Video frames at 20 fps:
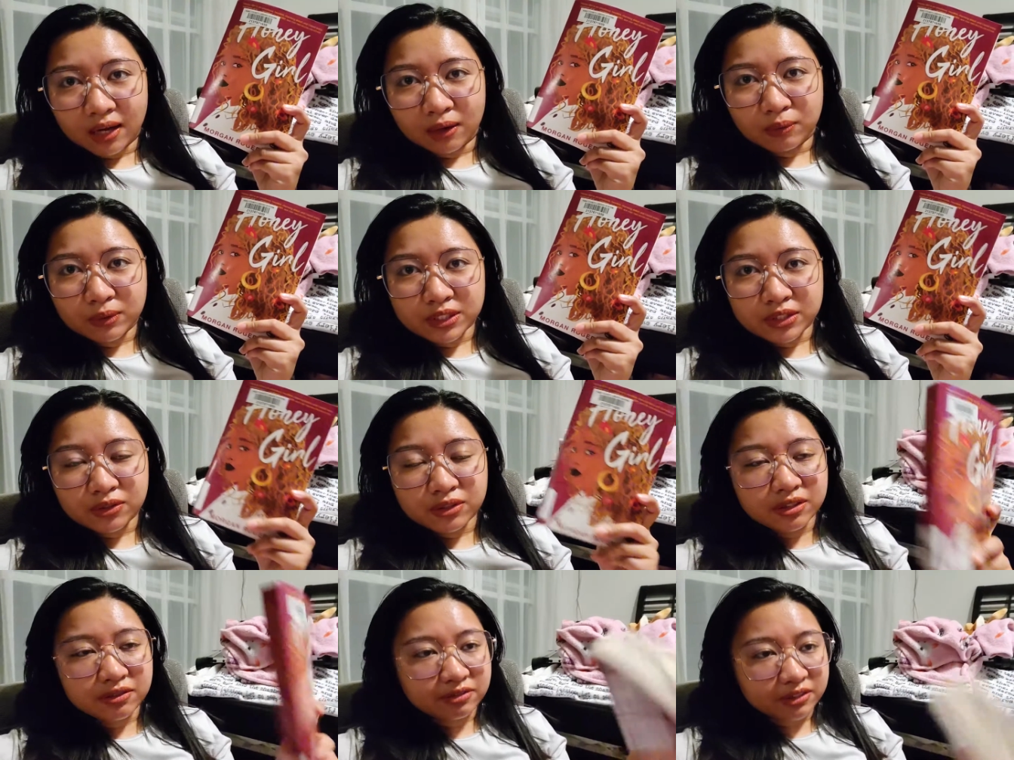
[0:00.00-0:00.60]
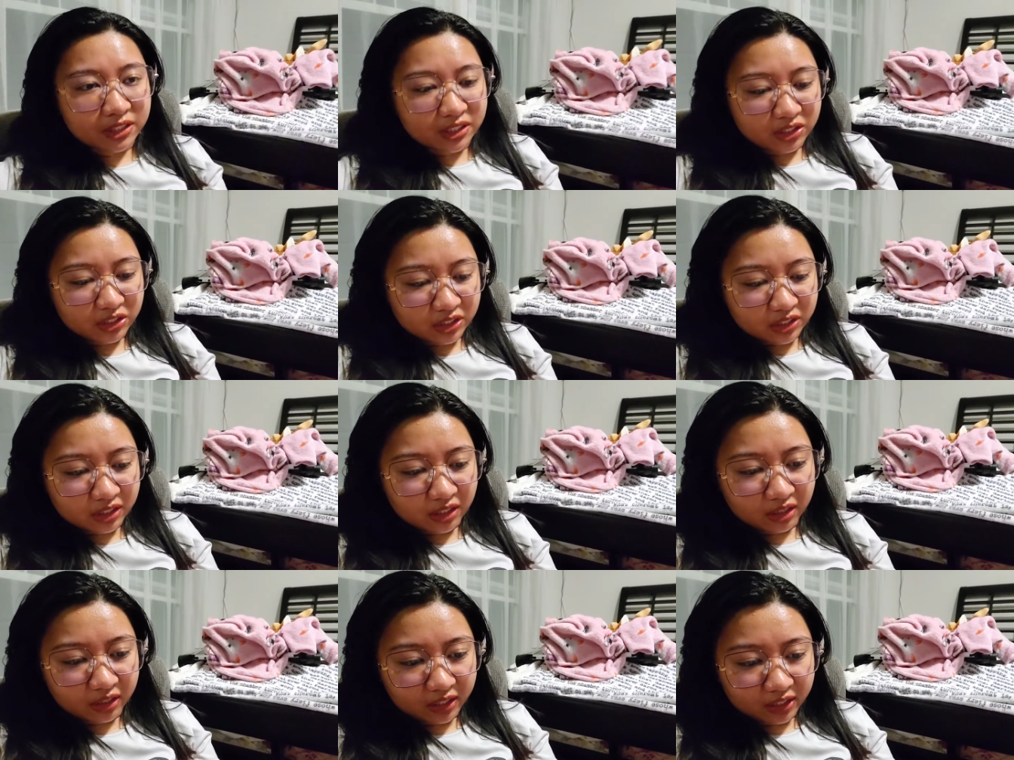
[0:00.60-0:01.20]
I was going to
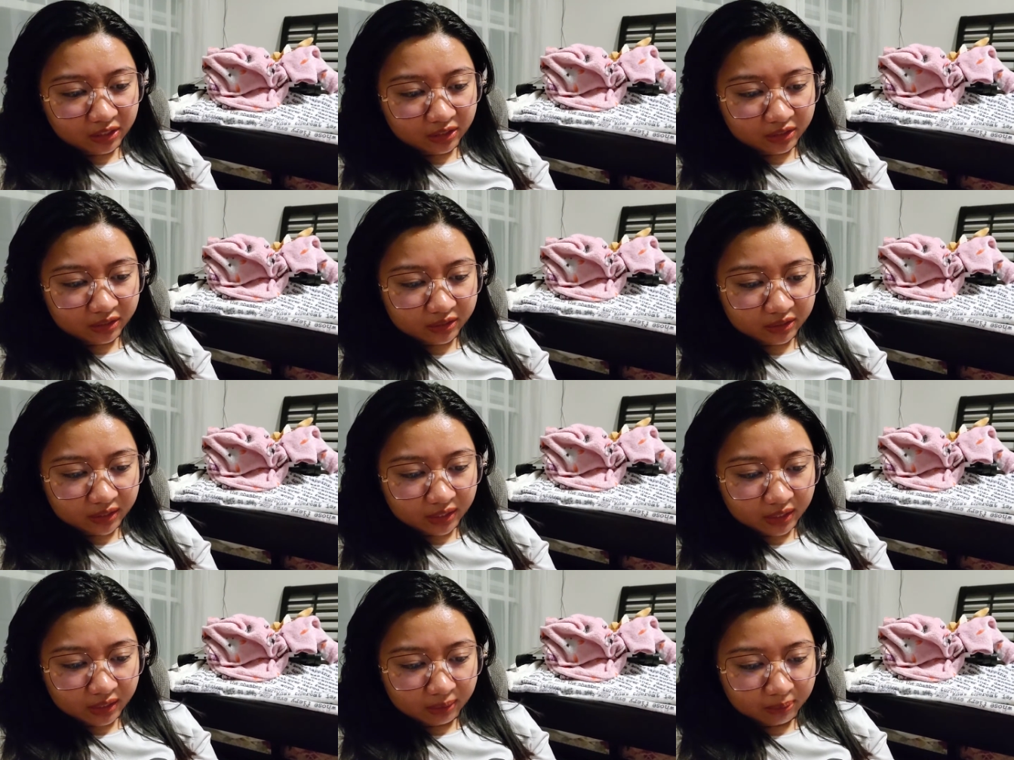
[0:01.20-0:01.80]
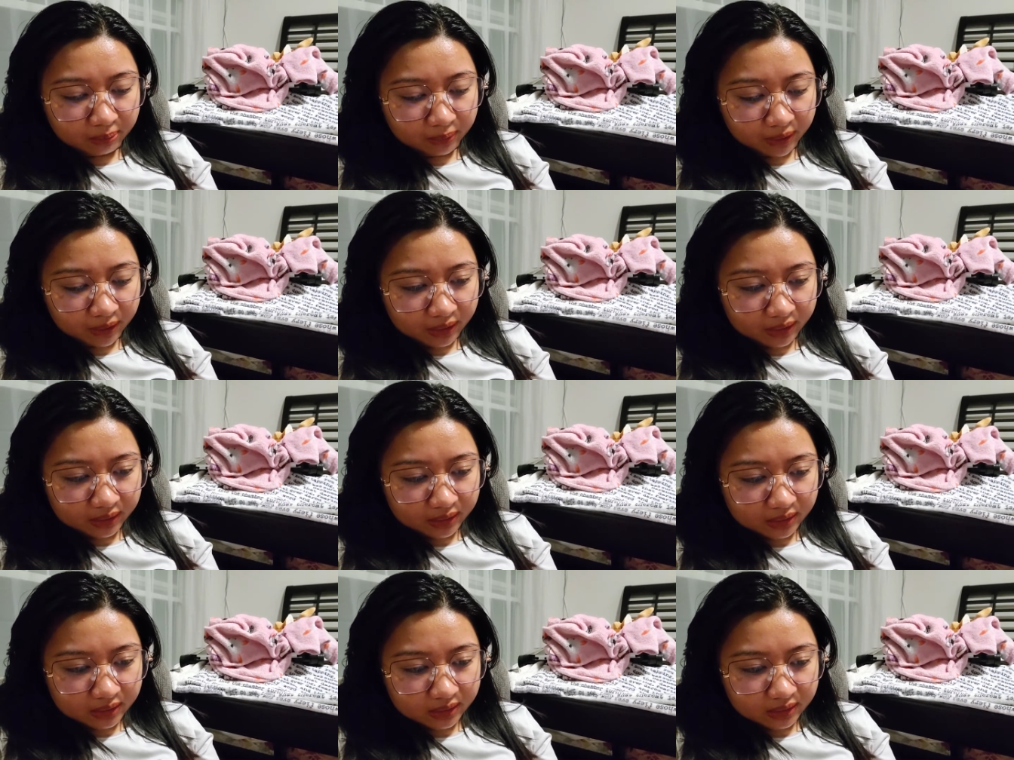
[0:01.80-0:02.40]
finish Honey Girl today,
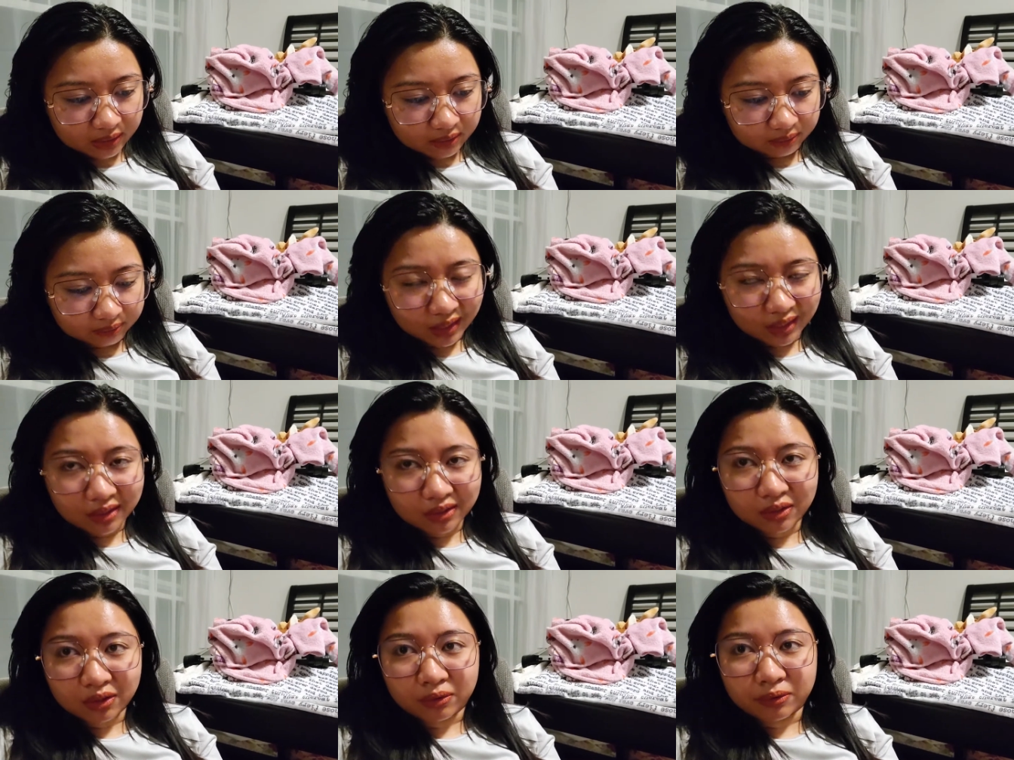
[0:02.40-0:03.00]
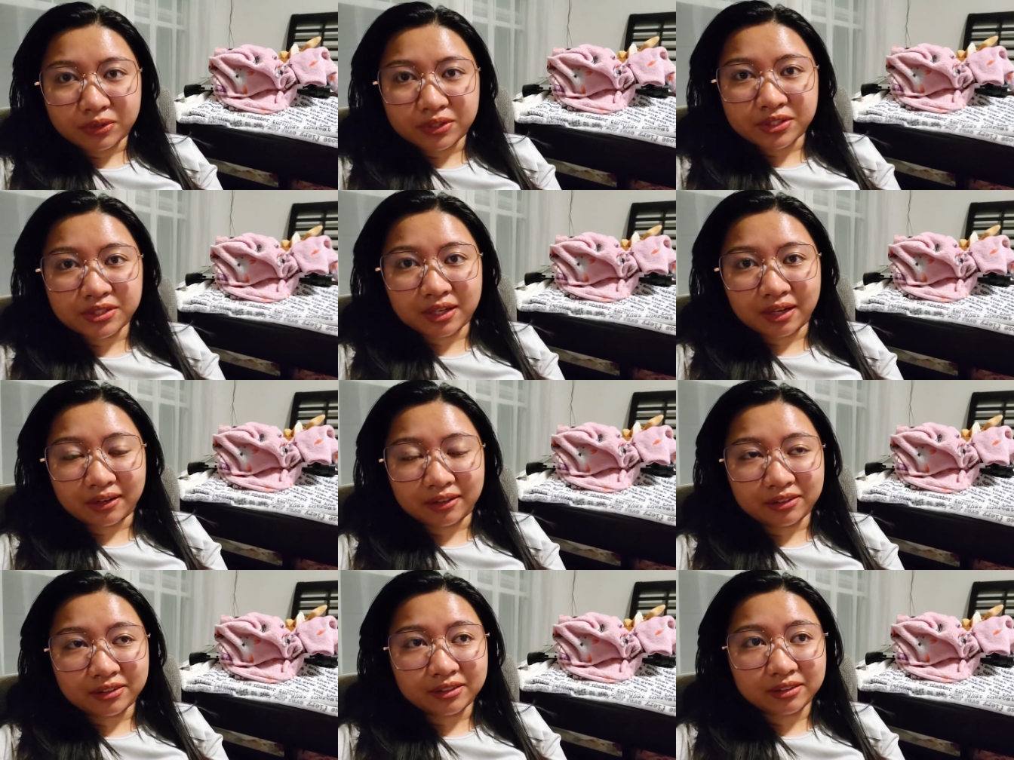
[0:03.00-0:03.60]
but I don't know, I was
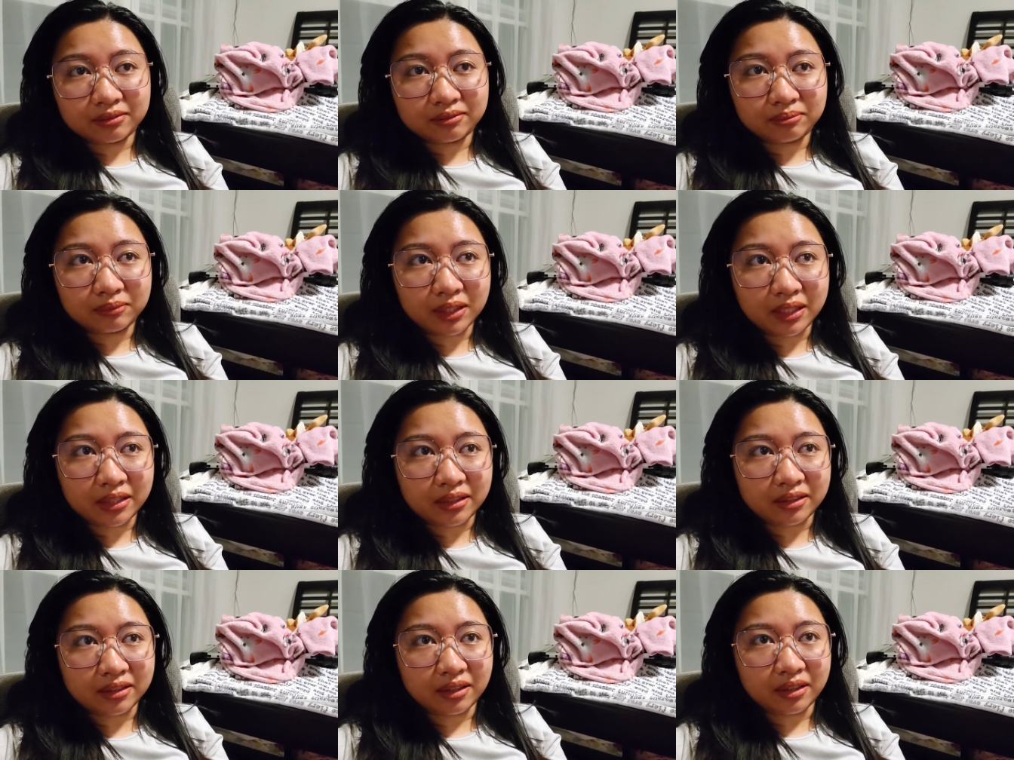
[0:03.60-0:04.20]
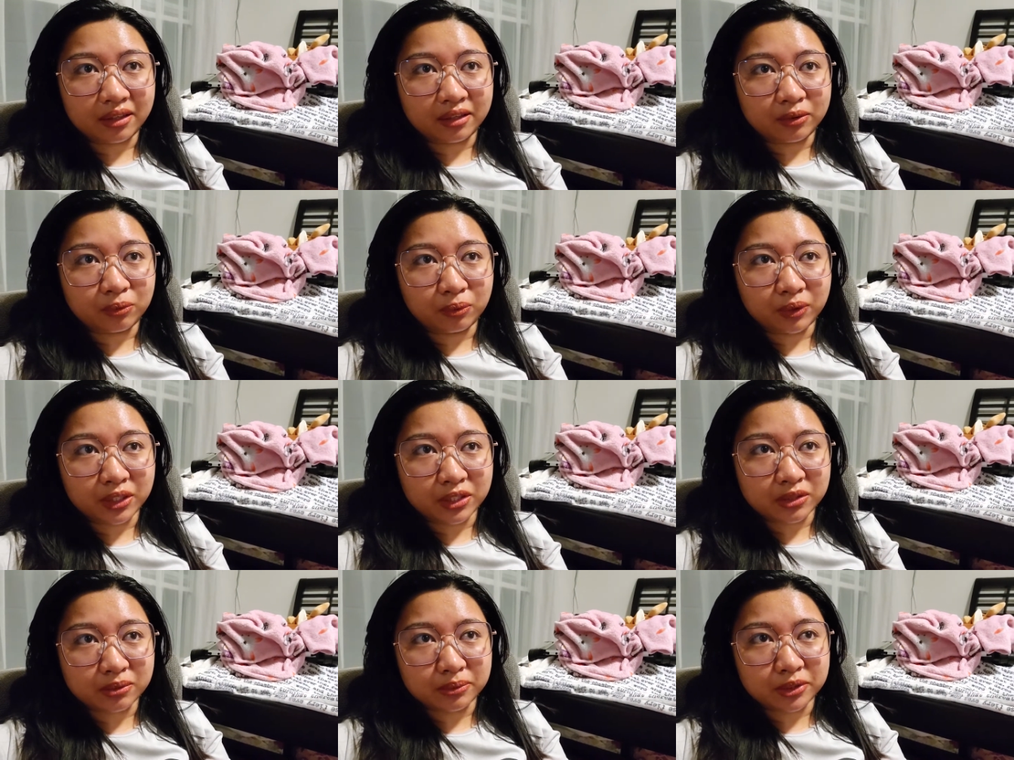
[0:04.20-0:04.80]
tired and I think I had
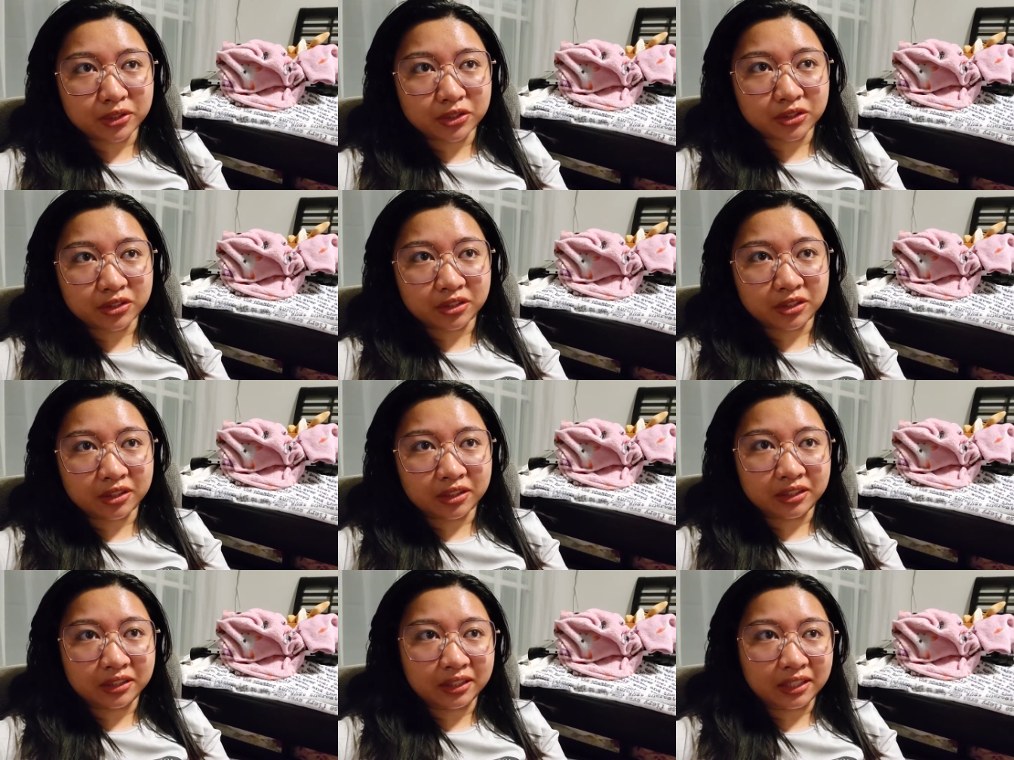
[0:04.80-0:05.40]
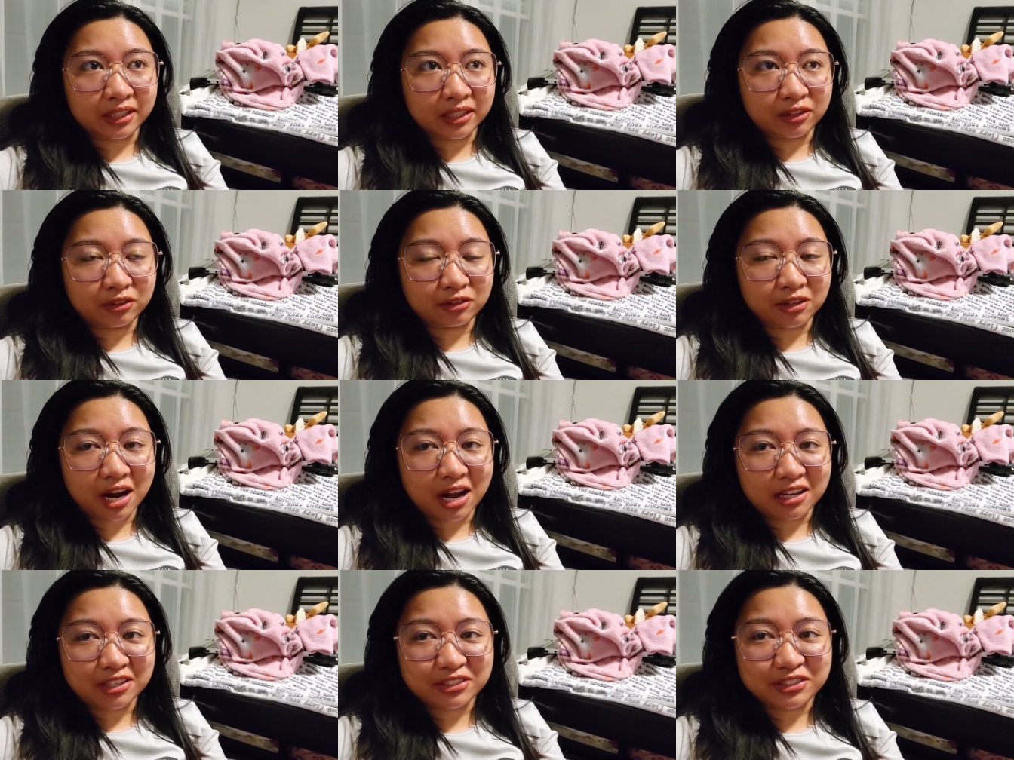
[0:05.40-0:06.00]
way too much sugar that I
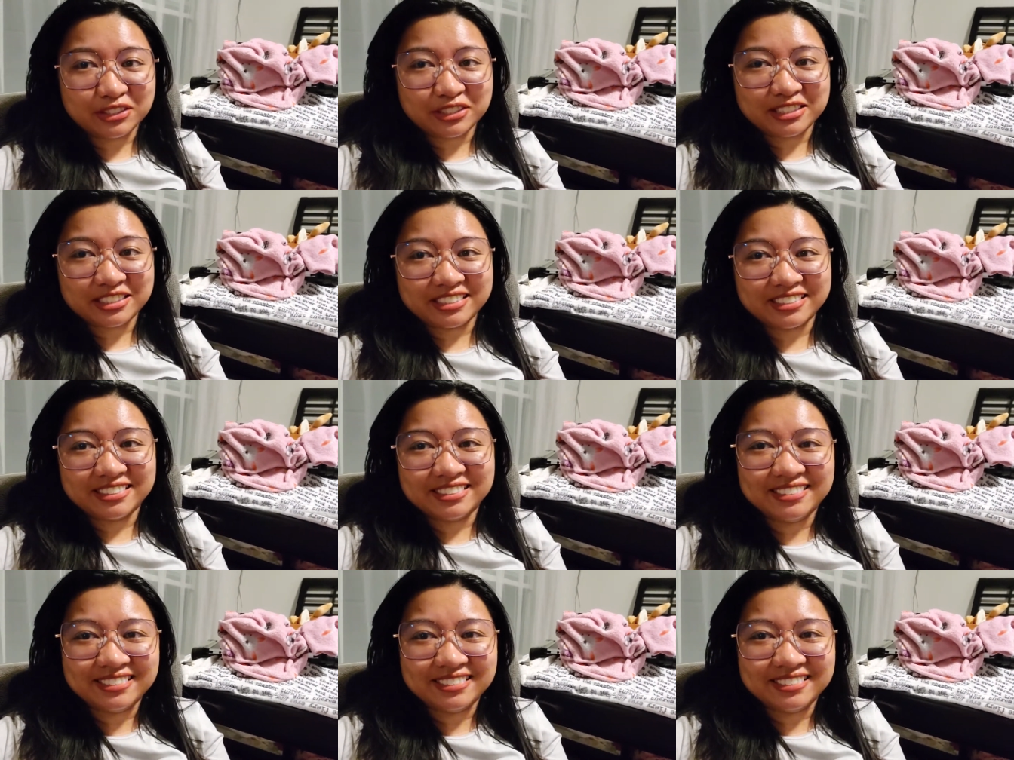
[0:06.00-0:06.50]
crashed.